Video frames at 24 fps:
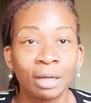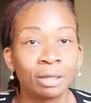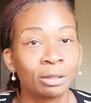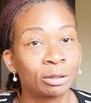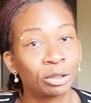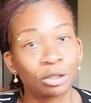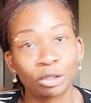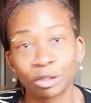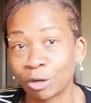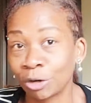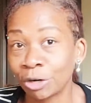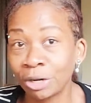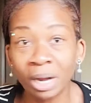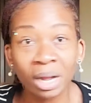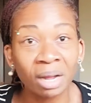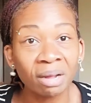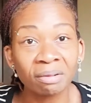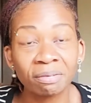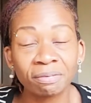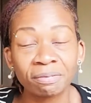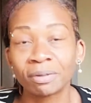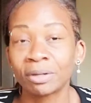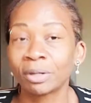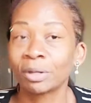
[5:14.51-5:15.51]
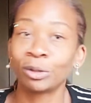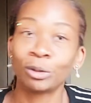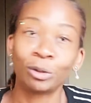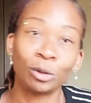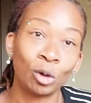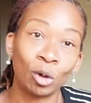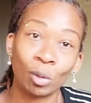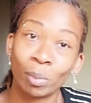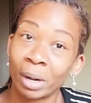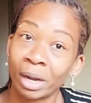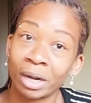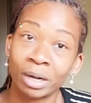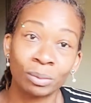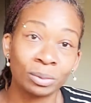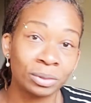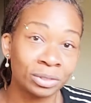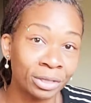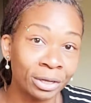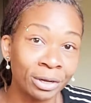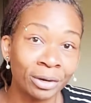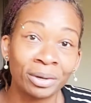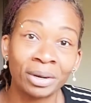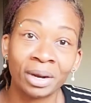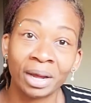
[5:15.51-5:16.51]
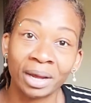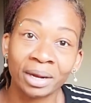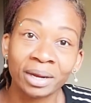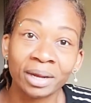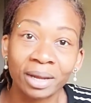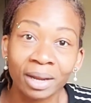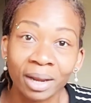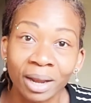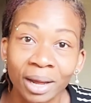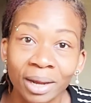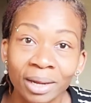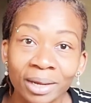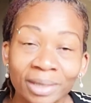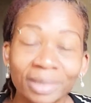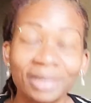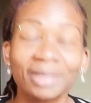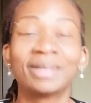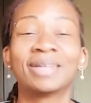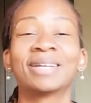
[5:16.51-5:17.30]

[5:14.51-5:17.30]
Sure enough, nobody was there at 9 o'clock.